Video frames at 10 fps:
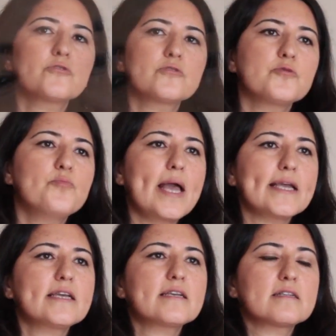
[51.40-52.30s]
to the
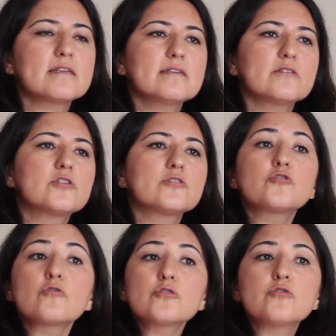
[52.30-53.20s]
back, the
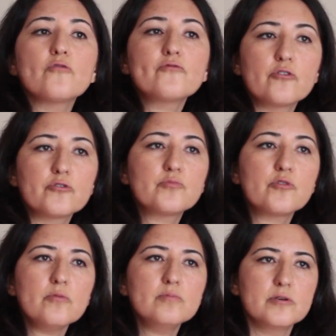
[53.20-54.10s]
source of your
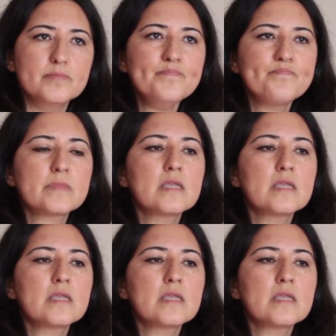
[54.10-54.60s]
problem.